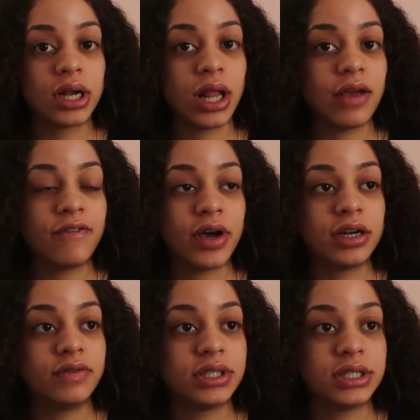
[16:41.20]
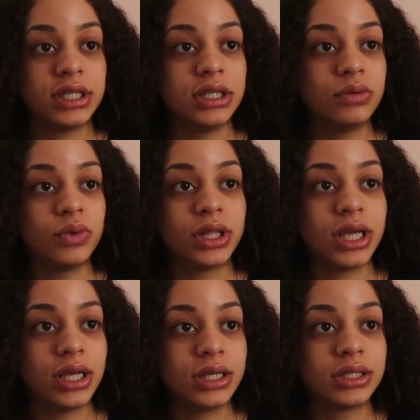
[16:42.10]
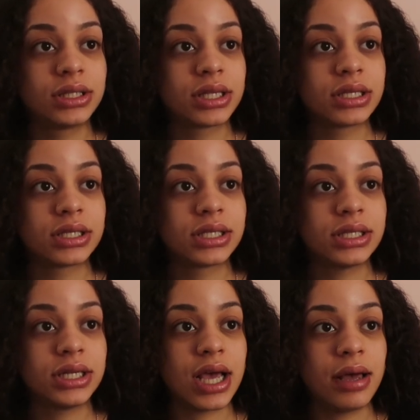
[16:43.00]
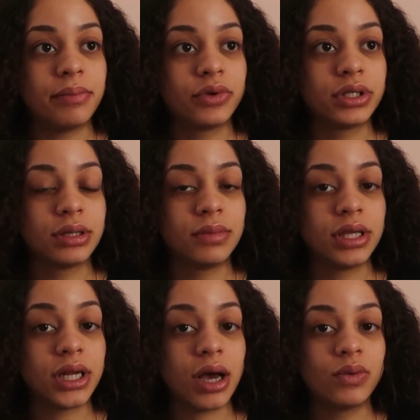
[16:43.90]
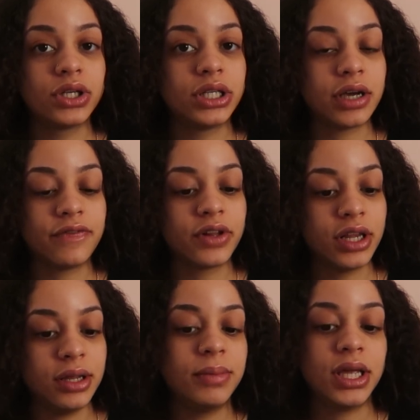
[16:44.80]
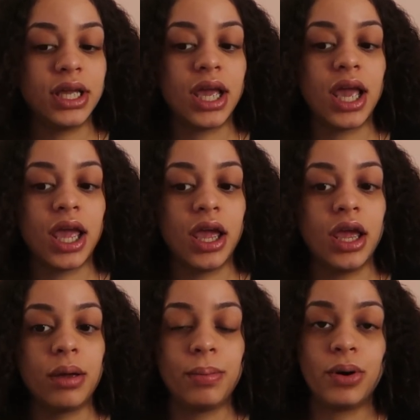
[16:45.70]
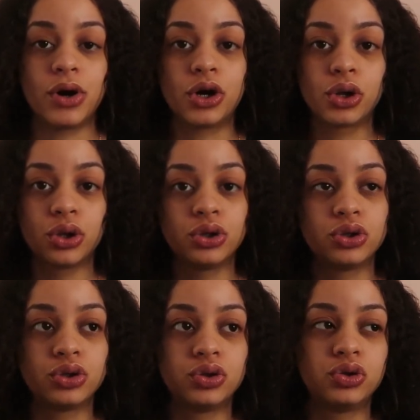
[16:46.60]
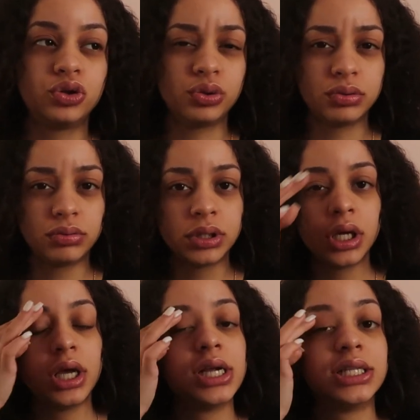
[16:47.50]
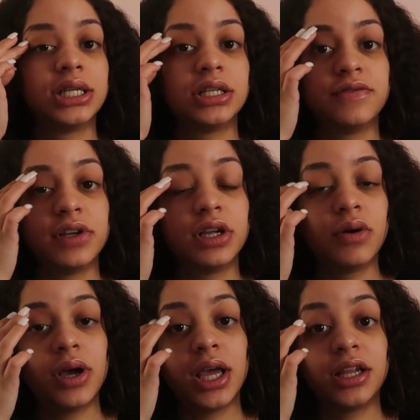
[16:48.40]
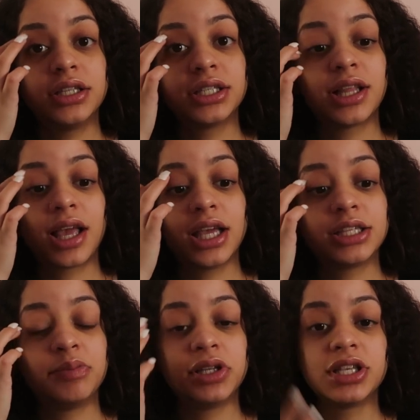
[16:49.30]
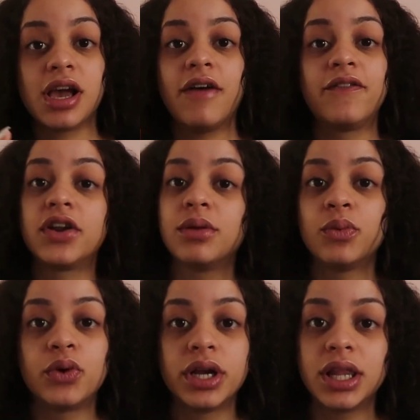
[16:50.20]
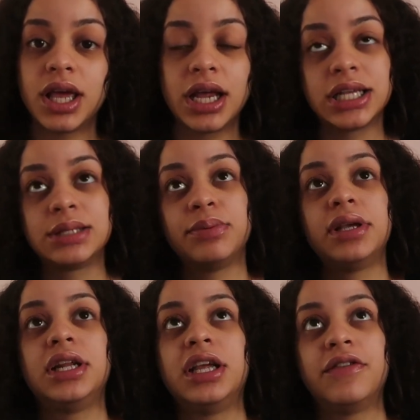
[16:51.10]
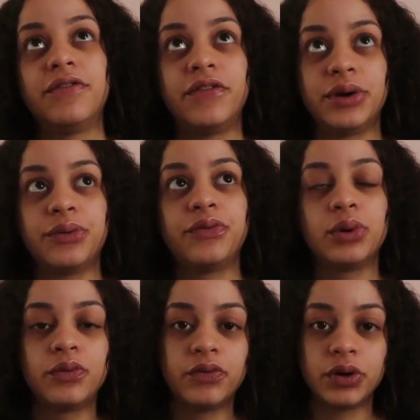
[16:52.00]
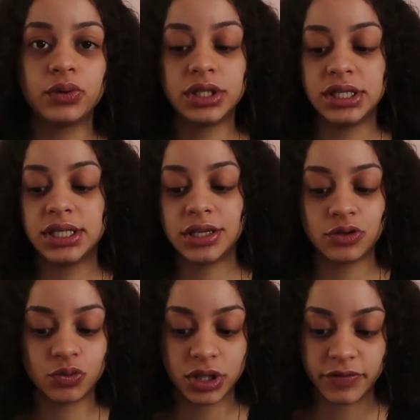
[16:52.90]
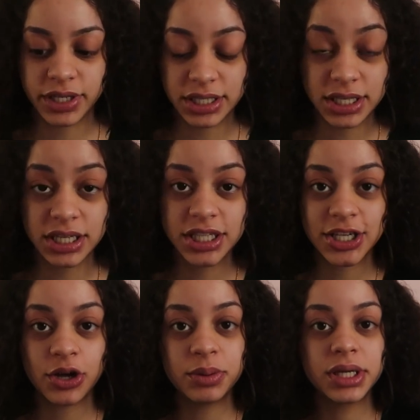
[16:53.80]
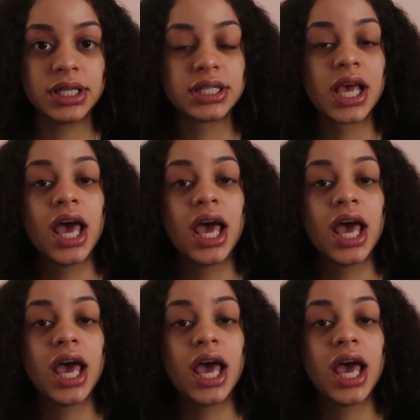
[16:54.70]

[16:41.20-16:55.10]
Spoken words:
to like find a receipt with his snap or something, I would definitely make a part 2 to this video and just like explain to y'all furthermore, and like explain it in real details with the receipts, y'all, because